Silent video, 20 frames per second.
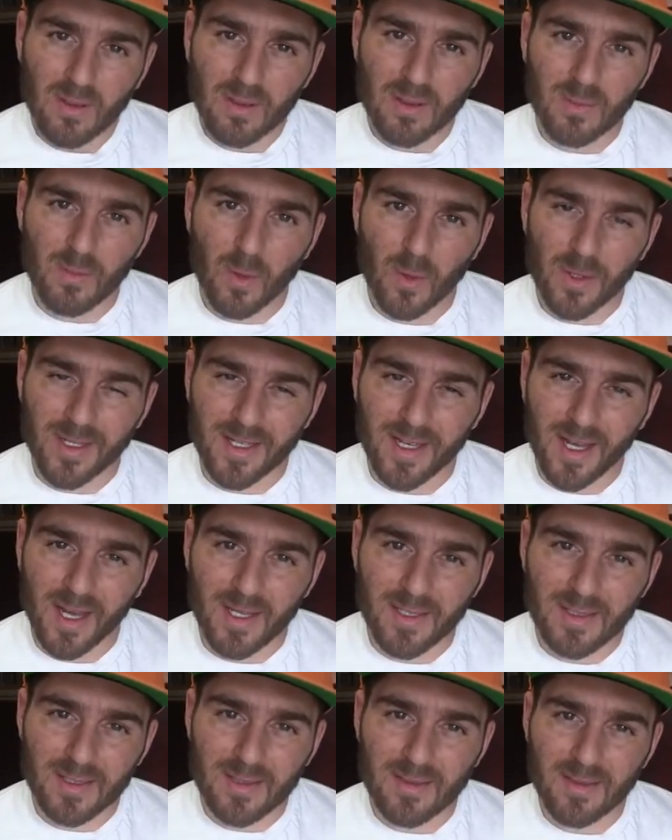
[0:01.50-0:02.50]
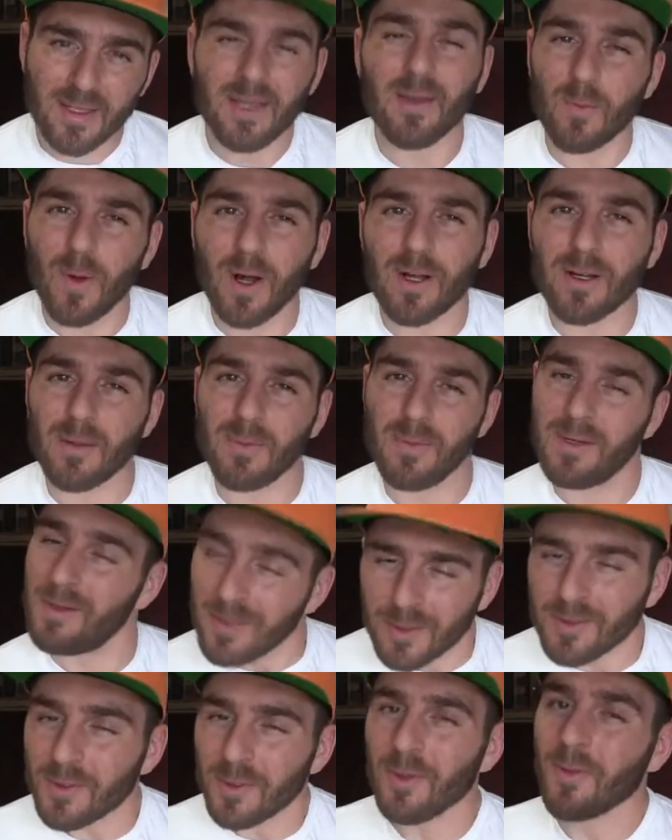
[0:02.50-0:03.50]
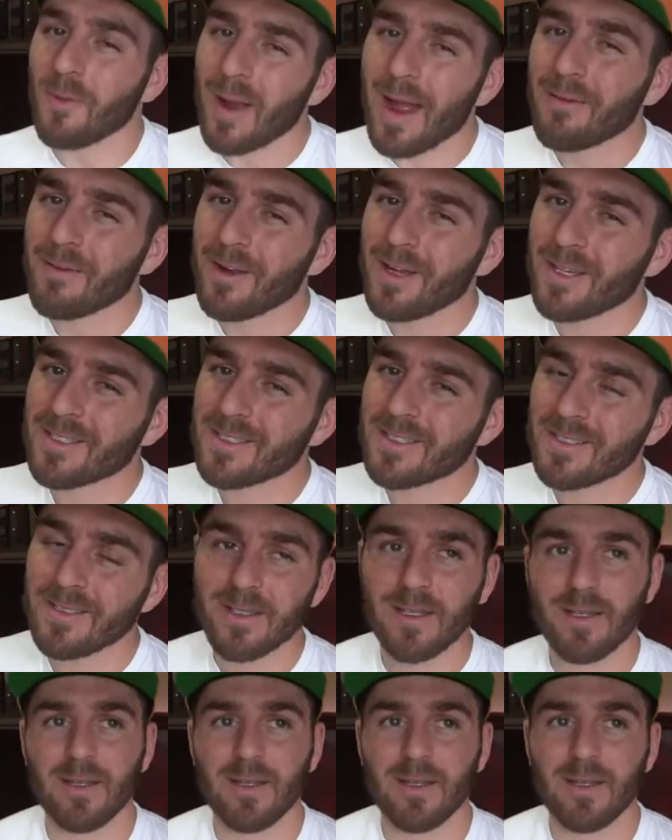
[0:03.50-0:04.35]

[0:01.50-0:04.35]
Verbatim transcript: Good morning, guys. Welcome to the Rat Race.